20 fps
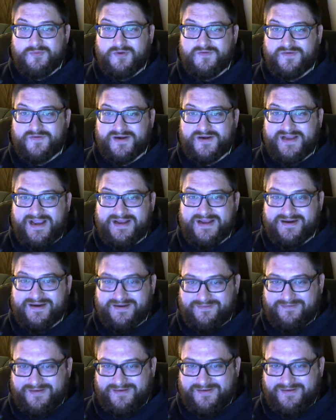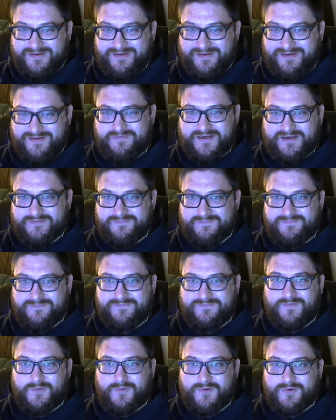over Kane at like
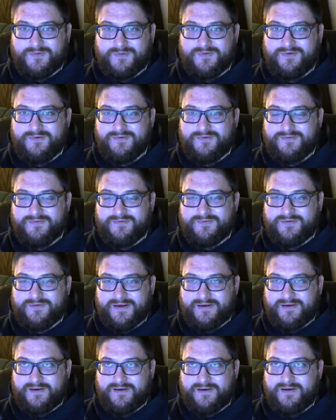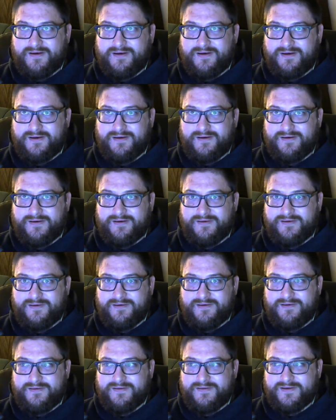fucking 4 to like
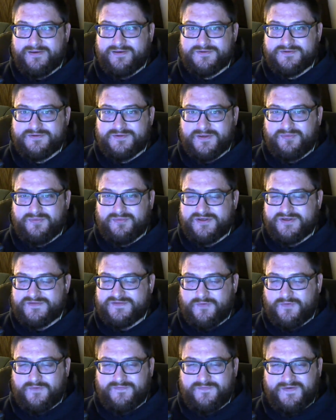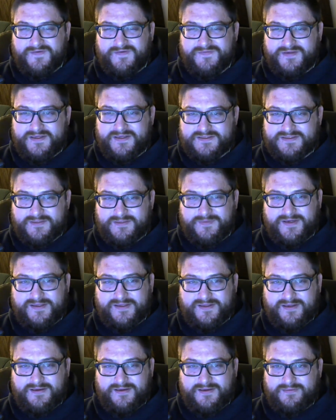I think it was like plus 450,
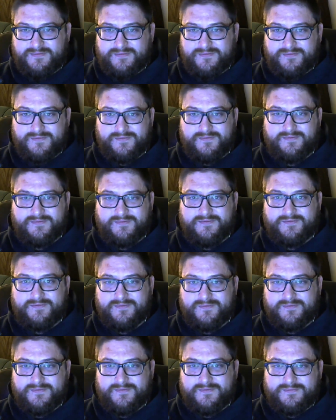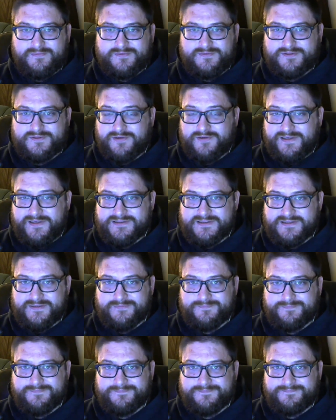something like that. It's
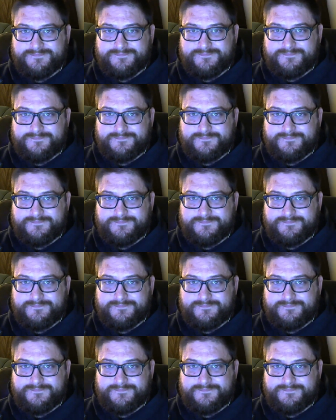crazy.